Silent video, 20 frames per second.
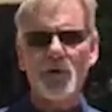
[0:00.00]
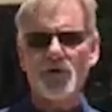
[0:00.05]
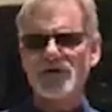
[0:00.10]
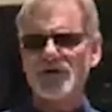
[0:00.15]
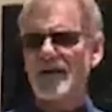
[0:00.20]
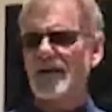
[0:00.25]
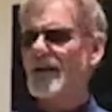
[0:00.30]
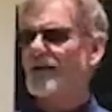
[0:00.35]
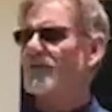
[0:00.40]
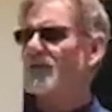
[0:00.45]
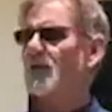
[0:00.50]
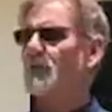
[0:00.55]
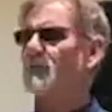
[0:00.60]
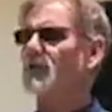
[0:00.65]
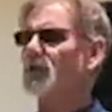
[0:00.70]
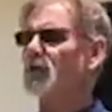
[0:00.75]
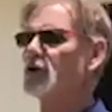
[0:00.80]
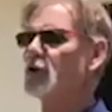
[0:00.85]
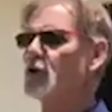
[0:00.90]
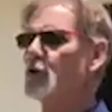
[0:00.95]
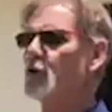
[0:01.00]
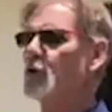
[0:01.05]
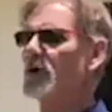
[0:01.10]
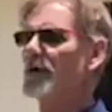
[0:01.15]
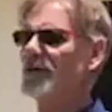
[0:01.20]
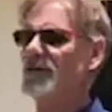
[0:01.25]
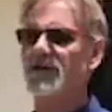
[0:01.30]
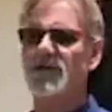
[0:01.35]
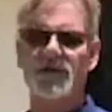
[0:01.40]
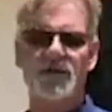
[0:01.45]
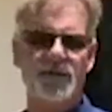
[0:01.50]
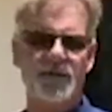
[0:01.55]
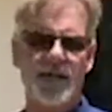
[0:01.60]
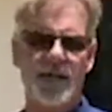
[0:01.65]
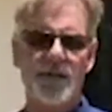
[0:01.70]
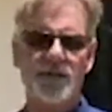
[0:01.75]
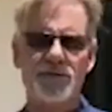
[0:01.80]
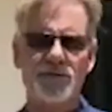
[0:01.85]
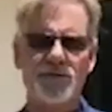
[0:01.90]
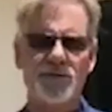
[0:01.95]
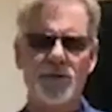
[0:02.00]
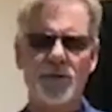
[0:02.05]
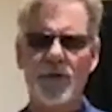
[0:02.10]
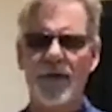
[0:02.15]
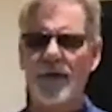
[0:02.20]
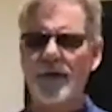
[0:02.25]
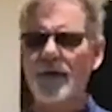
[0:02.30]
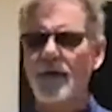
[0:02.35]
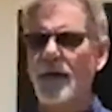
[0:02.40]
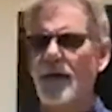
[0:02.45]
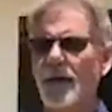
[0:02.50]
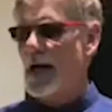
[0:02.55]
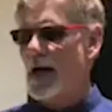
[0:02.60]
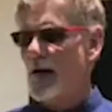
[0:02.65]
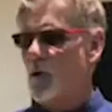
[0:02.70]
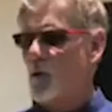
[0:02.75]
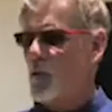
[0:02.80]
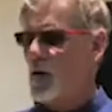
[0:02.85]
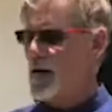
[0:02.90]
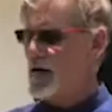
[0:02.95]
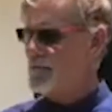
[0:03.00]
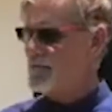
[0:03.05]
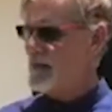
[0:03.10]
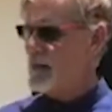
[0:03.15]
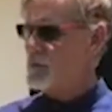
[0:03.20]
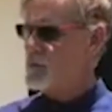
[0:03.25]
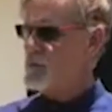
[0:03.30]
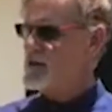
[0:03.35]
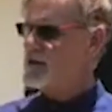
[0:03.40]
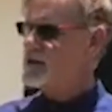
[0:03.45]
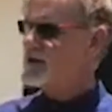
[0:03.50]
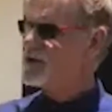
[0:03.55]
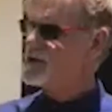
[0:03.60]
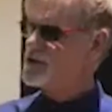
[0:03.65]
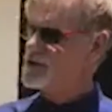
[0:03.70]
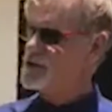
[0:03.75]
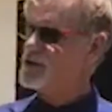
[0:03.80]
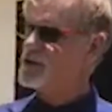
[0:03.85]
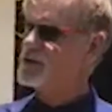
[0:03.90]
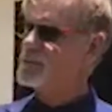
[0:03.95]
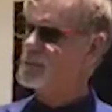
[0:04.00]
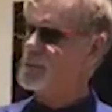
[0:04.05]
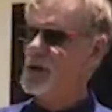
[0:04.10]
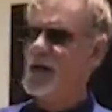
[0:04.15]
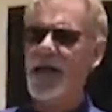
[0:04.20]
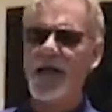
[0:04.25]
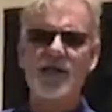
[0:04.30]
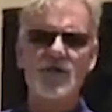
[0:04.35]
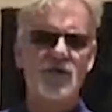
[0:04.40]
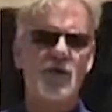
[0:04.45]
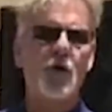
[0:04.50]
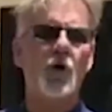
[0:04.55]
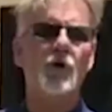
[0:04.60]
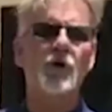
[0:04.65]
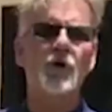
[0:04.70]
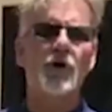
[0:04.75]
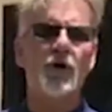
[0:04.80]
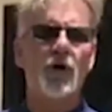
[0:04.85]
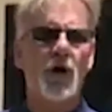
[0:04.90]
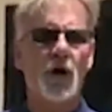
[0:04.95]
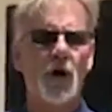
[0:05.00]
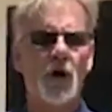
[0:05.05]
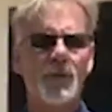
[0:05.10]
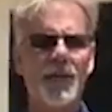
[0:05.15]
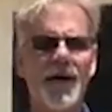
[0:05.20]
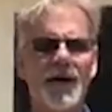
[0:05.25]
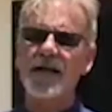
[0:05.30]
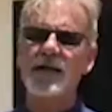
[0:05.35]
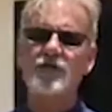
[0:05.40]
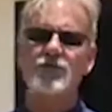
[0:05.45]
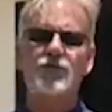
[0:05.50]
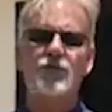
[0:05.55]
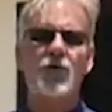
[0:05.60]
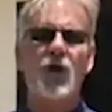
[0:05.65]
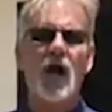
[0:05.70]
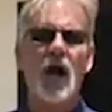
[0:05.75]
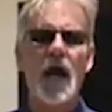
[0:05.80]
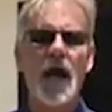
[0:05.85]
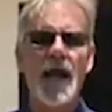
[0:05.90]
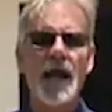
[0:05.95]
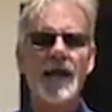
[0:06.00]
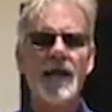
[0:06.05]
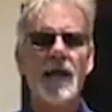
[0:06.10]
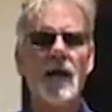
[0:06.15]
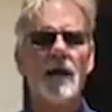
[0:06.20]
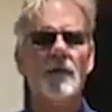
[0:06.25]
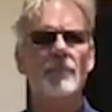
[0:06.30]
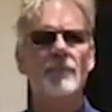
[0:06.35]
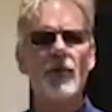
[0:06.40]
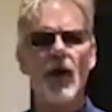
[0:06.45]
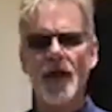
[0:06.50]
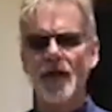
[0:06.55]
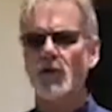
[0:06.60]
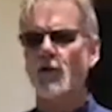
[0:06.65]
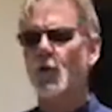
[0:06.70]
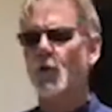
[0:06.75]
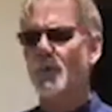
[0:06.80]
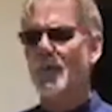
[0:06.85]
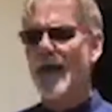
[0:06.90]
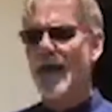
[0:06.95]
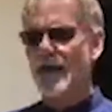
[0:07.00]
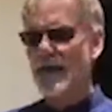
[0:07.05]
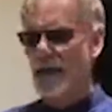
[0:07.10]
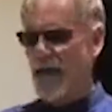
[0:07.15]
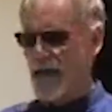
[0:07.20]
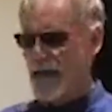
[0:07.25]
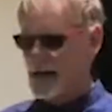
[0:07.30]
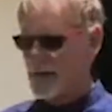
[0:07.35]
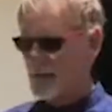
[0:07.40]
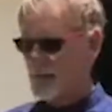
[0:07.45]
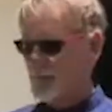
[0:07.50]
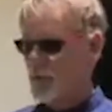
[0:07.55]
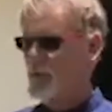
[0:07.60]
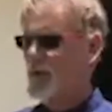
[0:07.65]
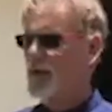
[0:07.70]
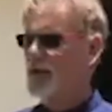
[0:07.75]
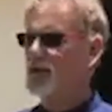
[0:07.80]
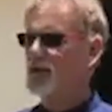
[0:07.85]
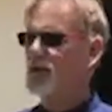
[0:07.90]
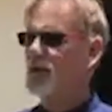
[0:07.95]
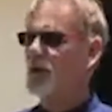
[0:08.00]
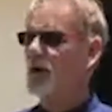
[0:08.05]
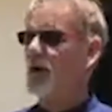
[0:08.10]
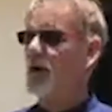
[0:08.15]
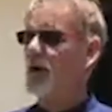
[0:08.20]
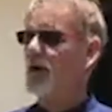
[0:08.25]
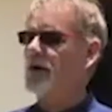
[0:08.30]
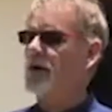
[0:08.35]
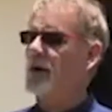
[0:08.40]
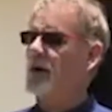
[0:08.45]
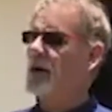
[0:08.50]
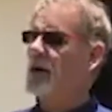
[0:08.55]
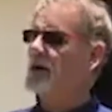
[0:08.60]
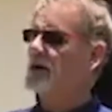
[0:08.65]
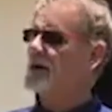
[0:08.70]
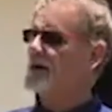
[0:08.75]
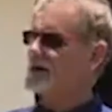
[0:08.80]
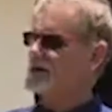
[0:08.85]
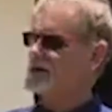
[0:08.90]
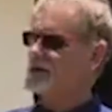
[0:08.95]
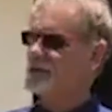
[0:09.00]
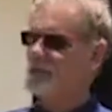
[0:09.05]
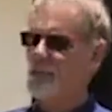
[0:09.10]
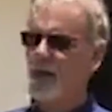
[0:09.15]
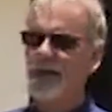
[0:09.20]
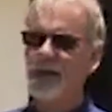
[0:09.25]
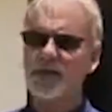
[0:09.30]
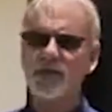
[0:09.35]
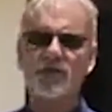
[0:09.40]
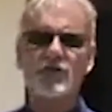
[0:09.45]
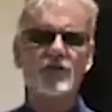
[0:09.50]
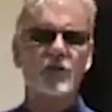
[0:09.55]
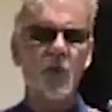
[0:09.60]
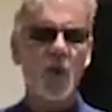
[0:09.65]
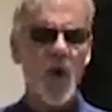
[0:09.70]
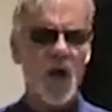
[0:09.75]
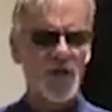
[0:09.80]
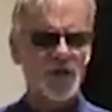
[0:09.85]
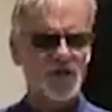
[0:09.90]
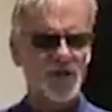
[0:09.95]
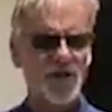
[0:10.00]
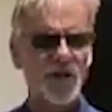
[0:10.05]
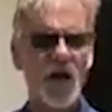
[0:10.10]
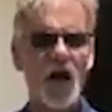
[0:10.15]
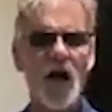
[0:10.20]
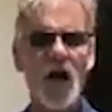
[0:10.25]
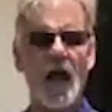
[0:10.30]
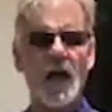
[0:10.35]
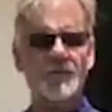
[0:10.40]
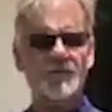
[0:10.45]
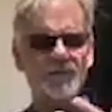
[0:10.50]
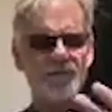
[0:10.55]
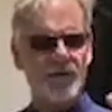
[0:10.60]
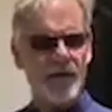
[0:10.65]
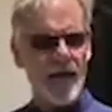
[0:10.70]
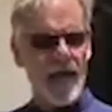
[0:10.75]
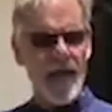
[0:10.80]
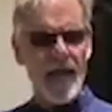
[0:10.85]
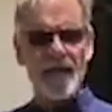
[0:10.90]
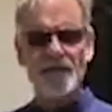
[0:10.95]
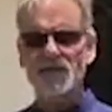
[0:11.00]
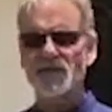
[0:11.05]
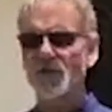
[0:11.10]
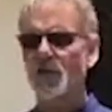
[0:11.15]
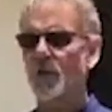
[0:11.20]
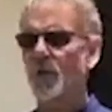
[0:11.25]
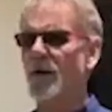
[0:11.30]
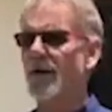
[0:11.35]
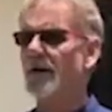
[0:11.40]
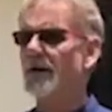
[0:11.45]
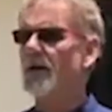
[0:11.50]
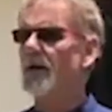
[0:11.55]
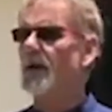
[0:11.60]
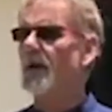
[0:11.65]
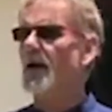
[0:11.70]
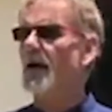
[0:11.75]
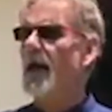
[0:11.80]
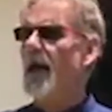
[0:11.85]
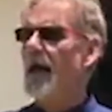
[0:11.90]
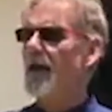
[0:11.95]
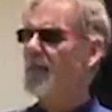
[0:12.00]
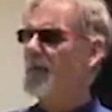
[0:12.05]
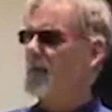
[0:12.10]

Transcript: It was supposed to give it a bluish tint to it. One of them, we just used plain yogurt. All by it dry, brought it home that night, put it in the yard, let the sprinklers wash it off and do it.